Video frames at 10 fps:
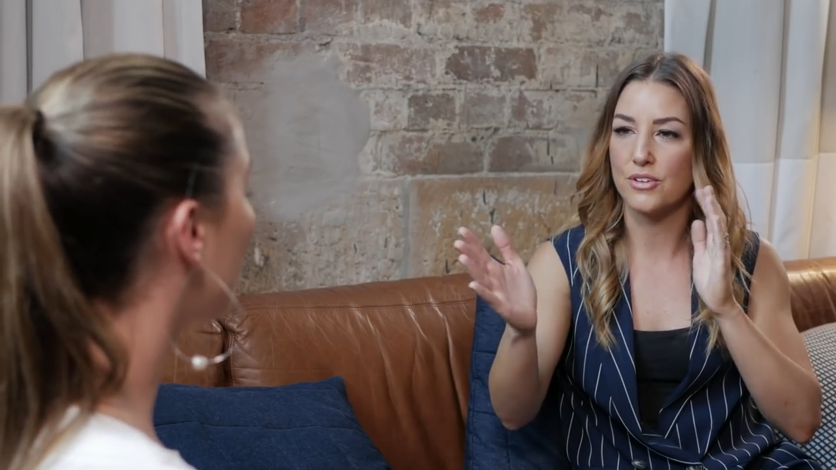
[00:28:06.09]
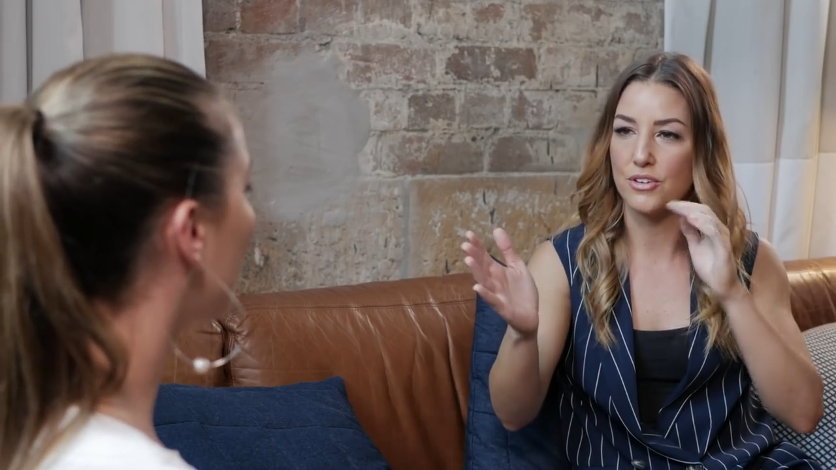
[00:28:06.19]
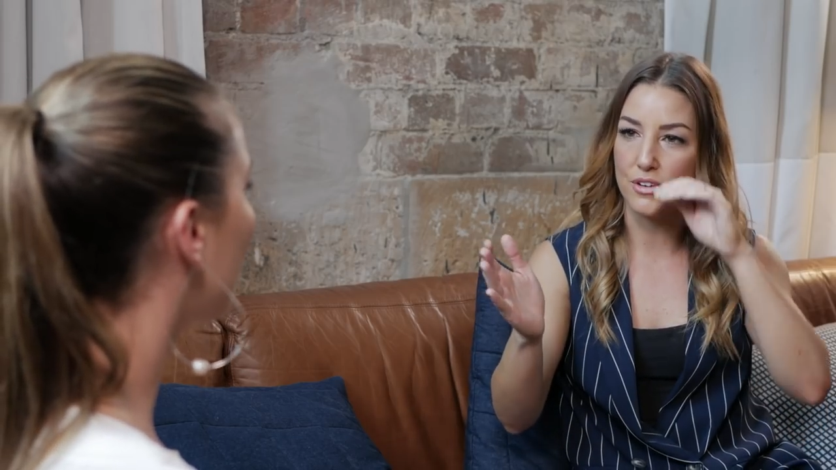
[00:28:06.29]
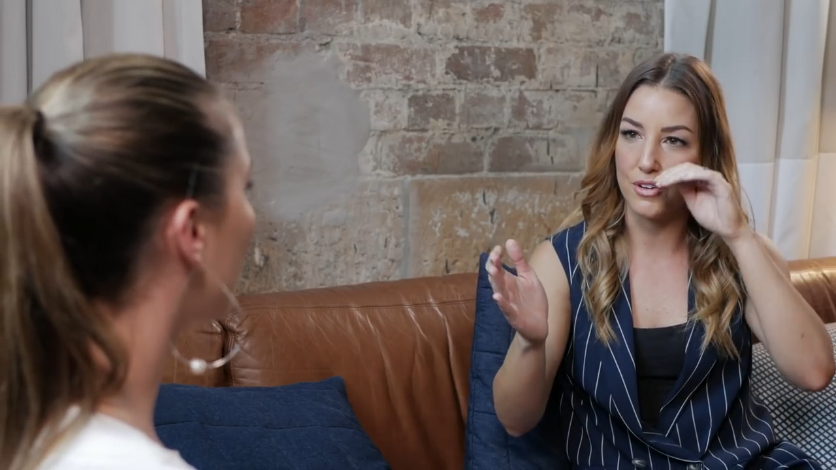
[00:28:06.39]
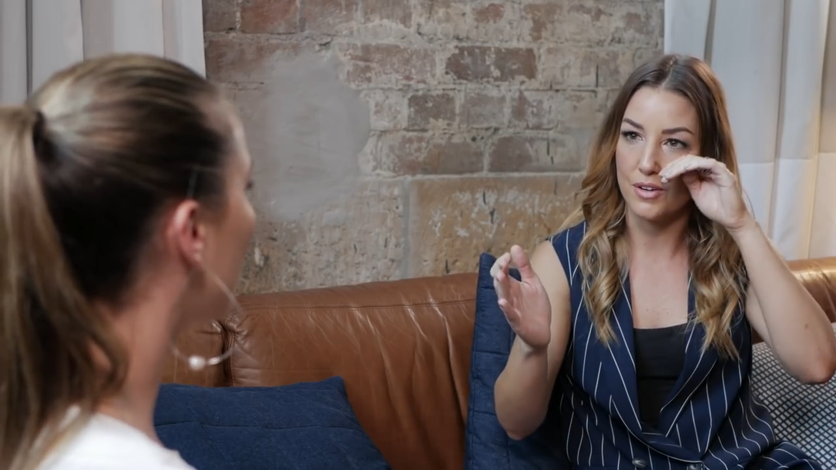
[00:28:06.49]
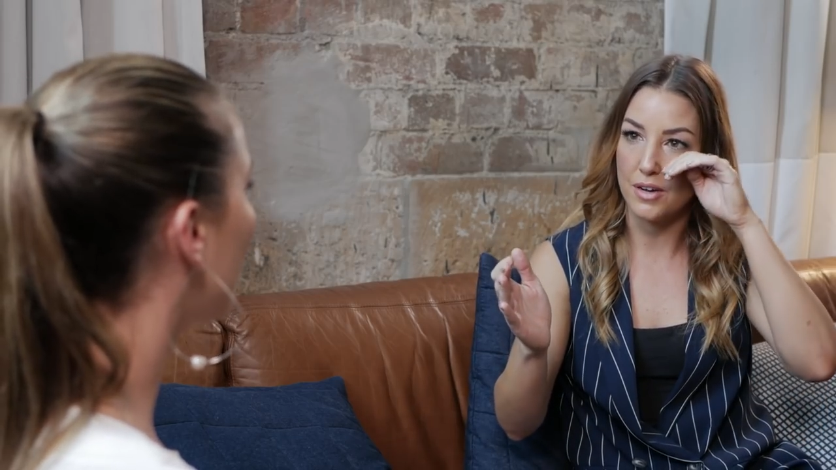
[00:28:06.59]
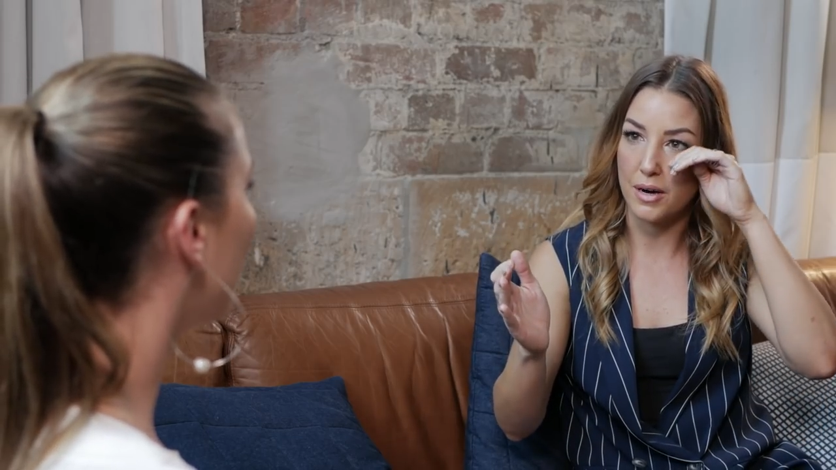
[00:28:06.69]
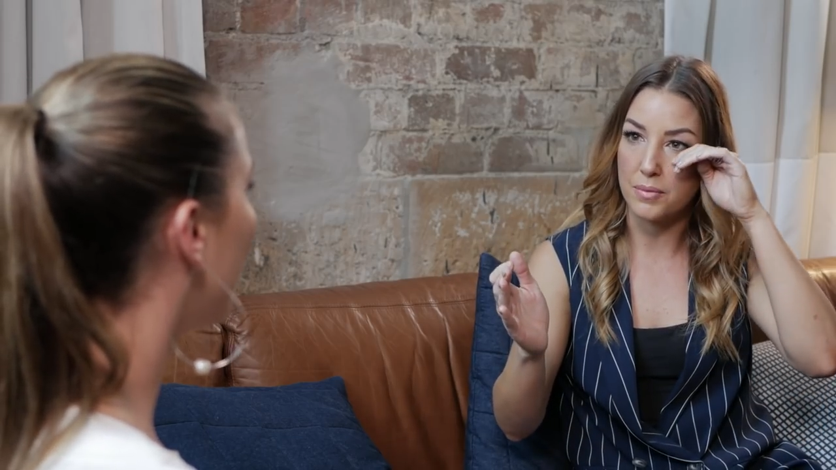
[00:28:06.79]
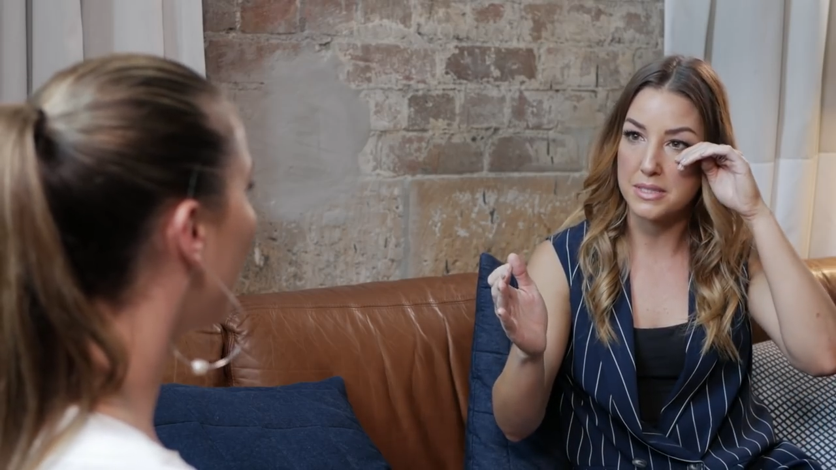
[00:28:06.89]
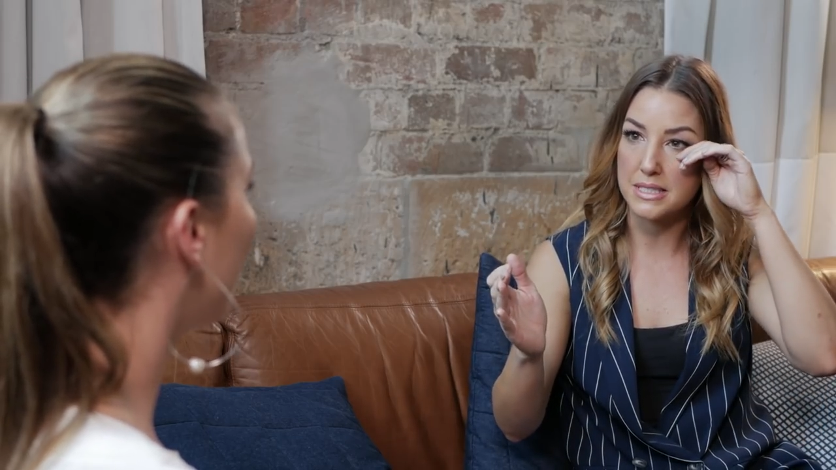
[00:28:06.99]
you,
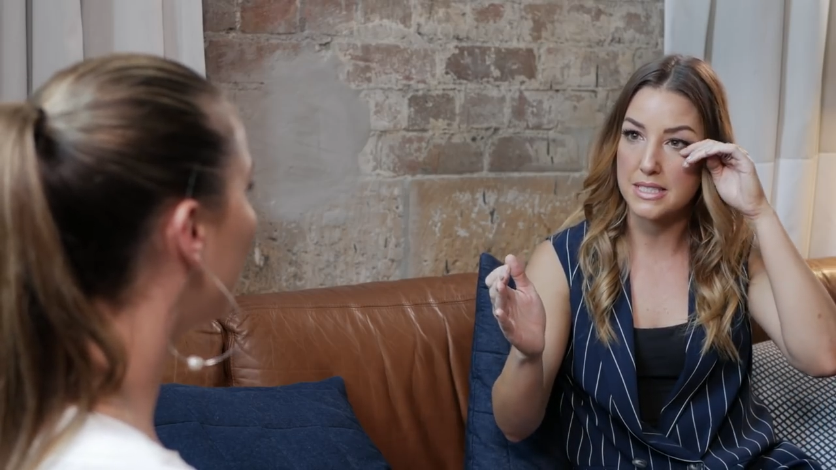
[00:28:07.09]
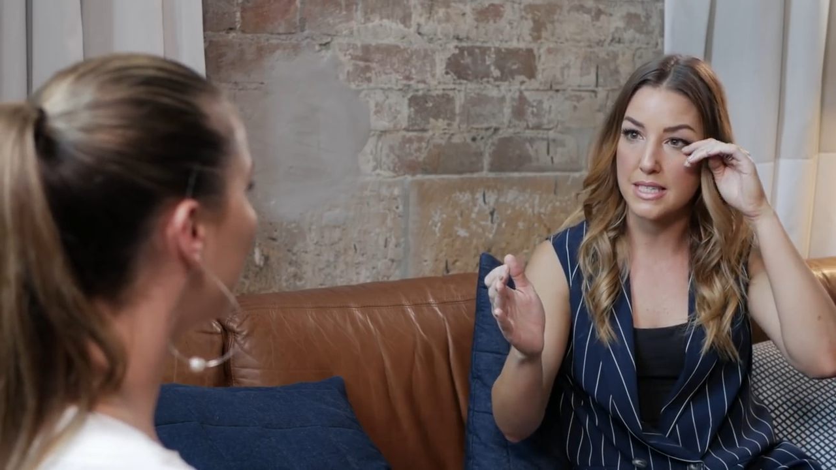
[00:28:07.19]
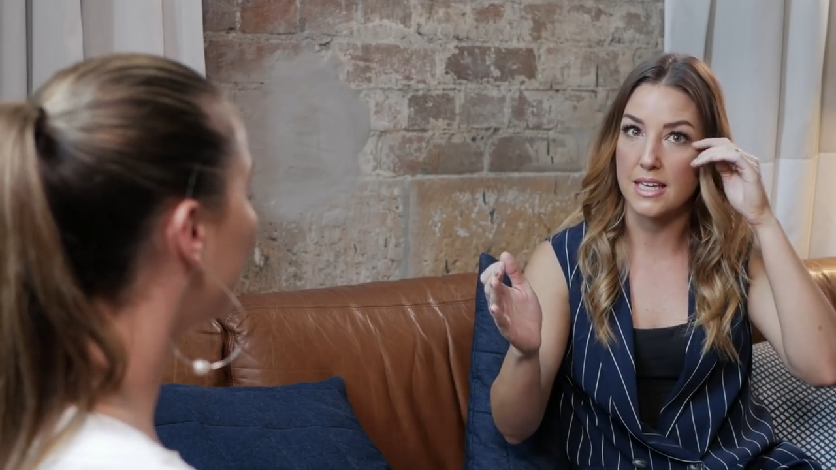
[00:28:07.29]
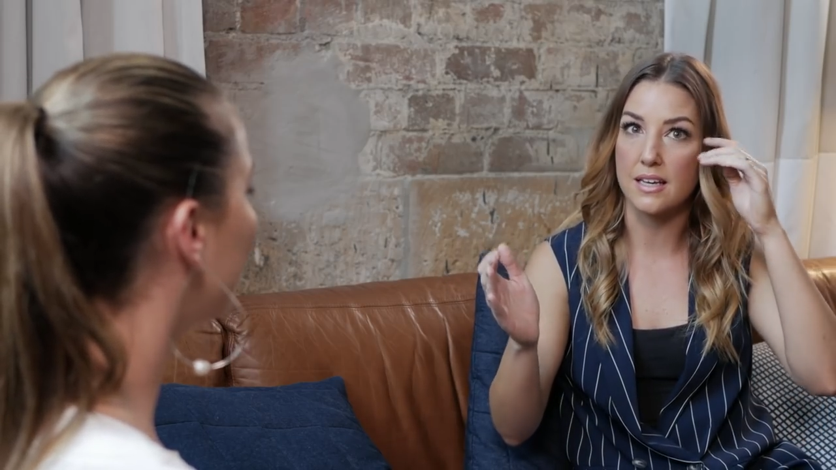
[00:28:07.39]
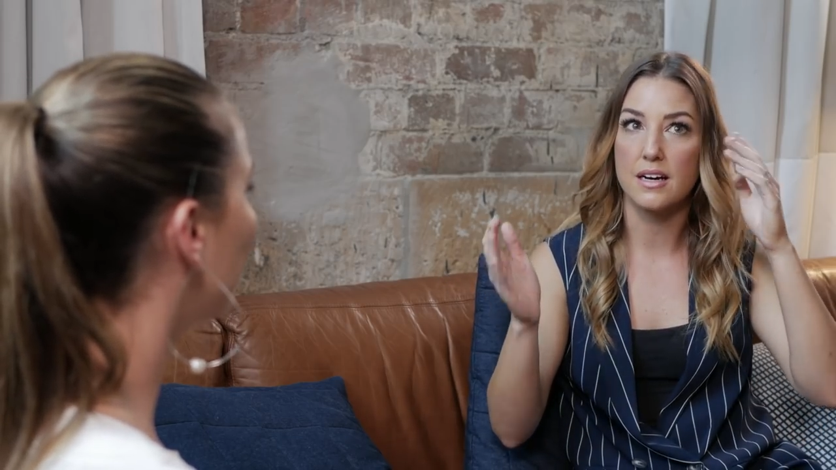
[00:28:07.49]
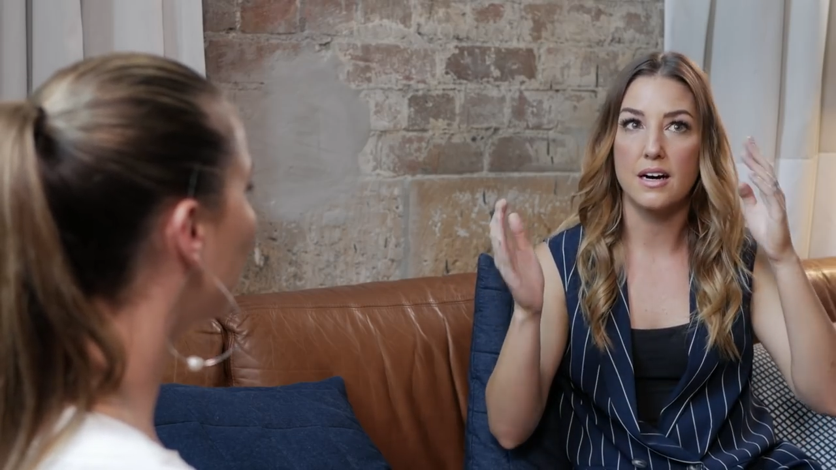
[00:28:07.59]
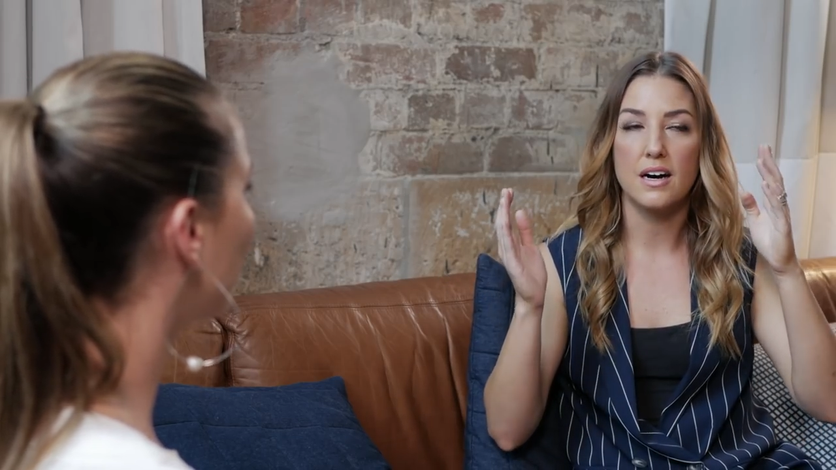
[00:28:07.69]
I would just think,